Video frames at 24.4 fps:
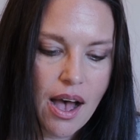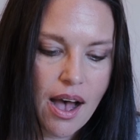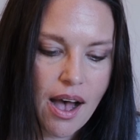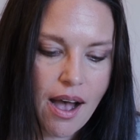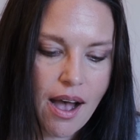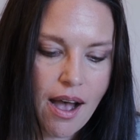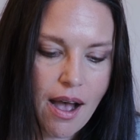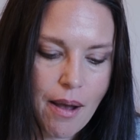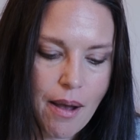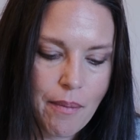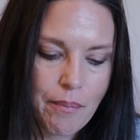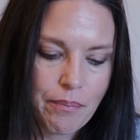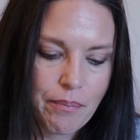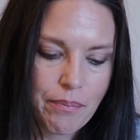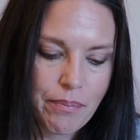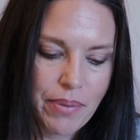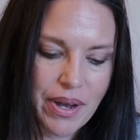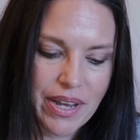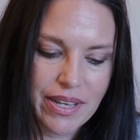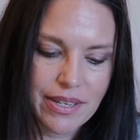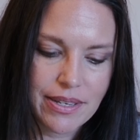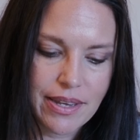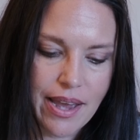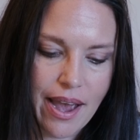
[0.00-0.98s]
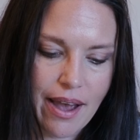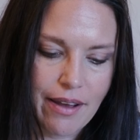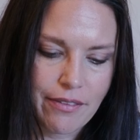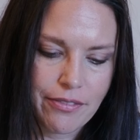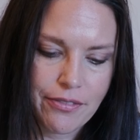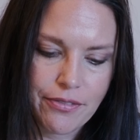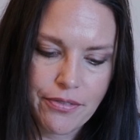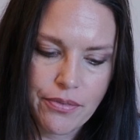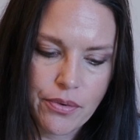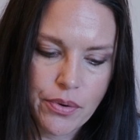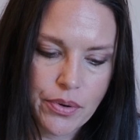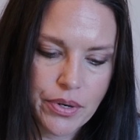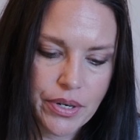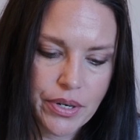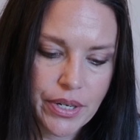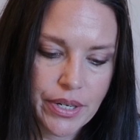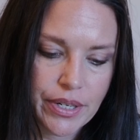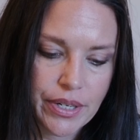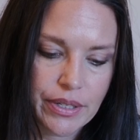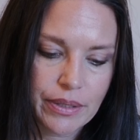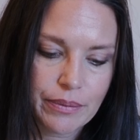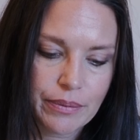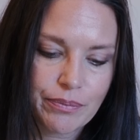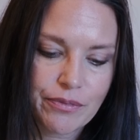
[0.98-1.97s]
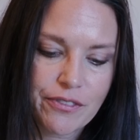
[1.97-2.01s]
But yeah,
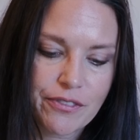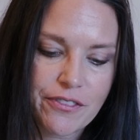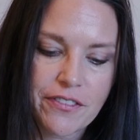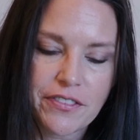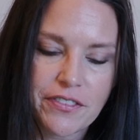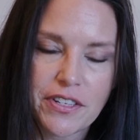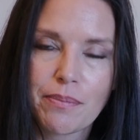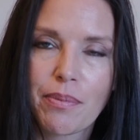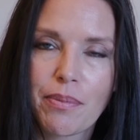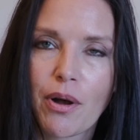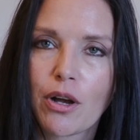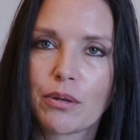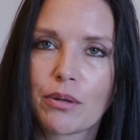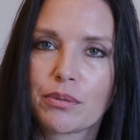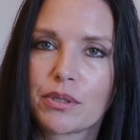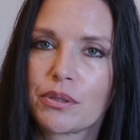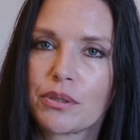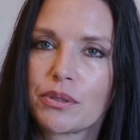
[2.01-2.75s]
for 50 bulbs,